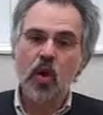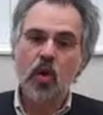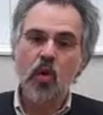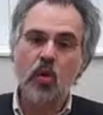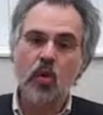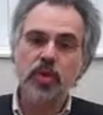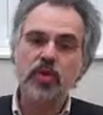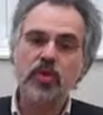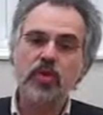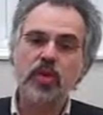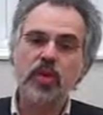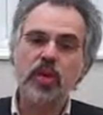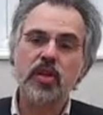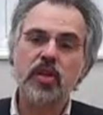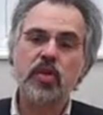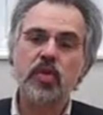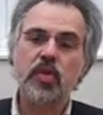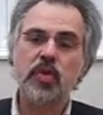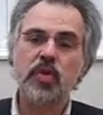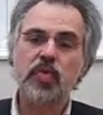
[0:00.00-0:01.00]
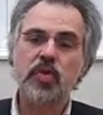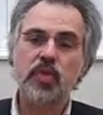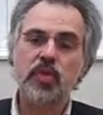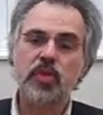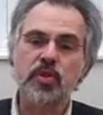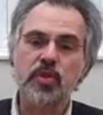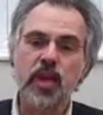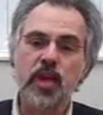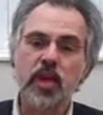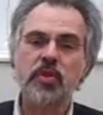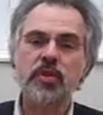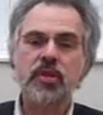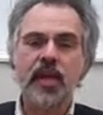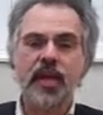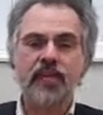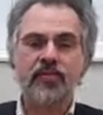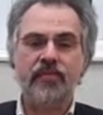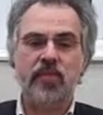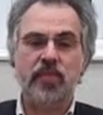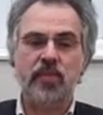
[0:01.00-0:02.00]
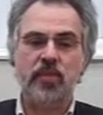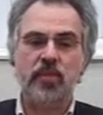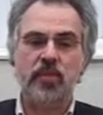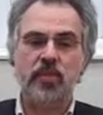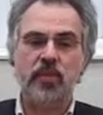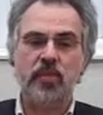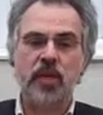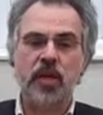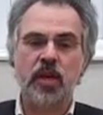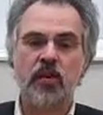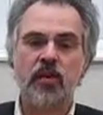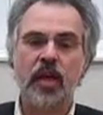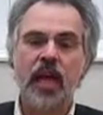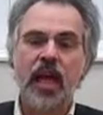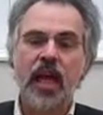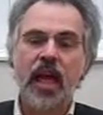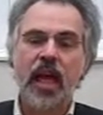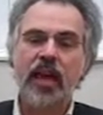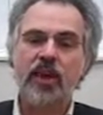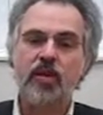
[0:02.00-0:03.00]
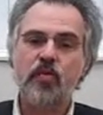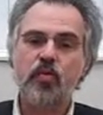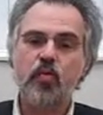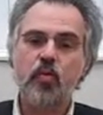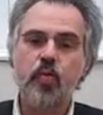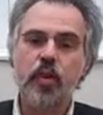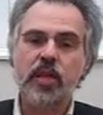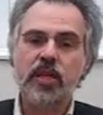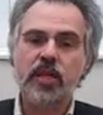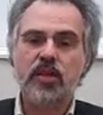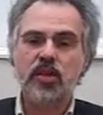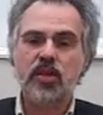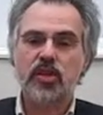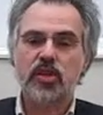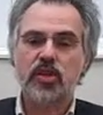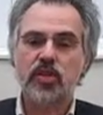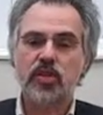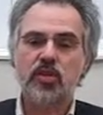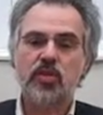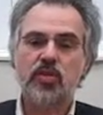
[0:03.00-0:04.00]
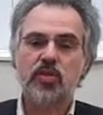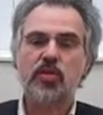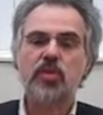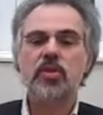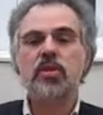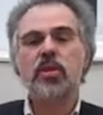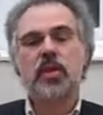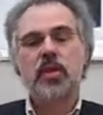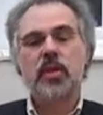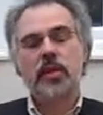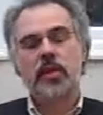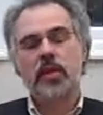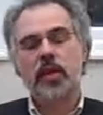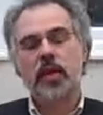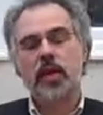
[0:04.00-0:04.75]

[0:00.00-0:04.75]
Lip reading: what you can do if you don't have a studio, and which studio